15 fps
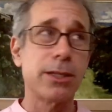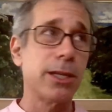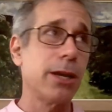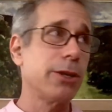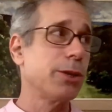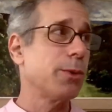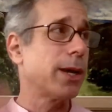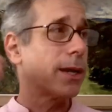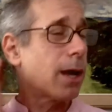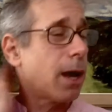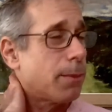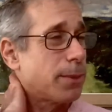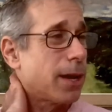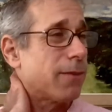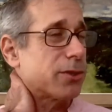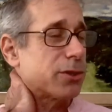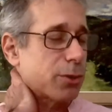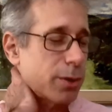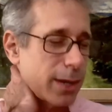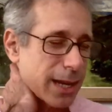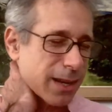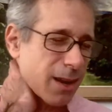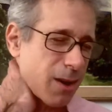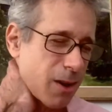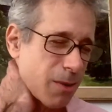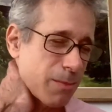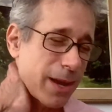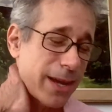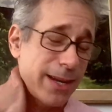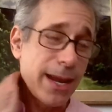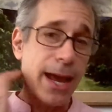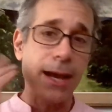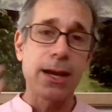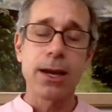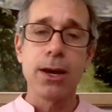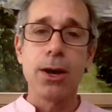You know, you wake up, you have a sore neck. Oh, my neck.